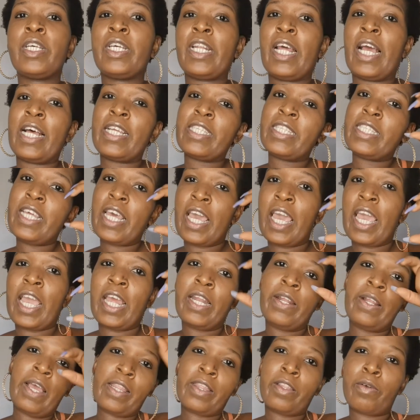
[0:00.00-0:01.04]
It has the
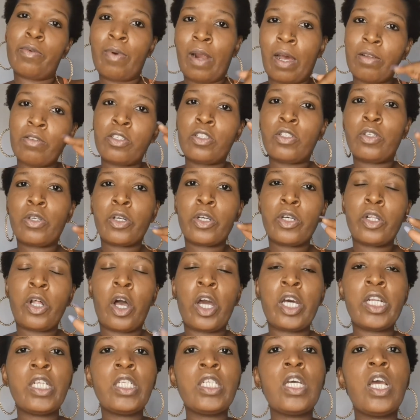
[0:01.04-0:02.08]
N and the round circle
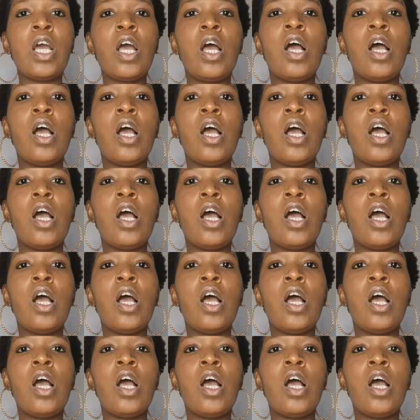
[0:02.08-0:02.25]
on it.